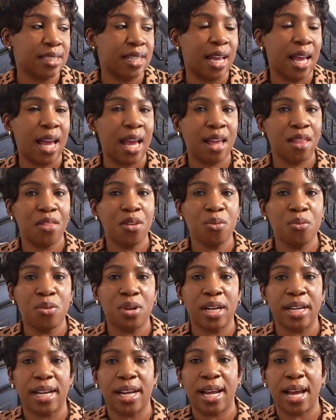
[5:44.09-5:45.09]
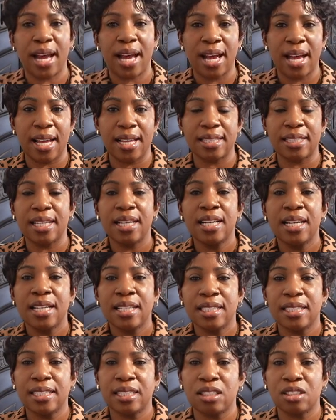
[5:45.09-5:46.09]
They had the one that has
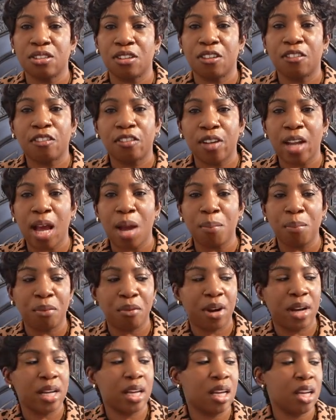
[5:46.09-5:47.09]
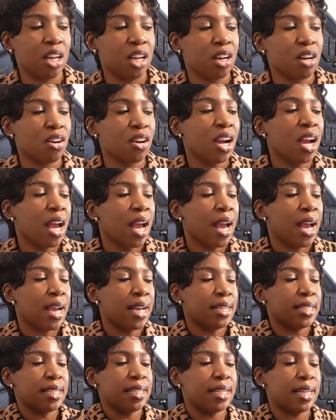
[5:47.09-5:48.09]
this little flap right here,
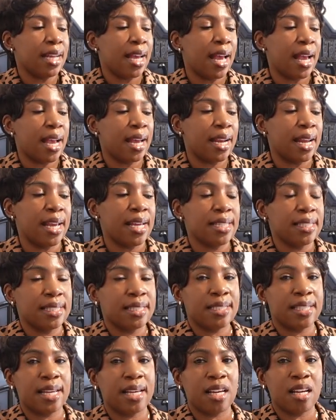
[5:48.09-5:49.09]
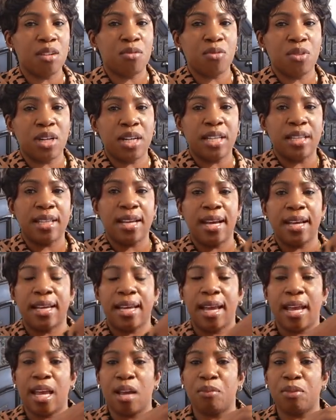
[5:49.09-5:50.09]
and then they had a second one that
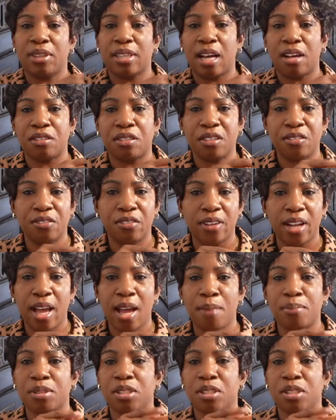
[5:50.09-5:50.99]
came without the flap.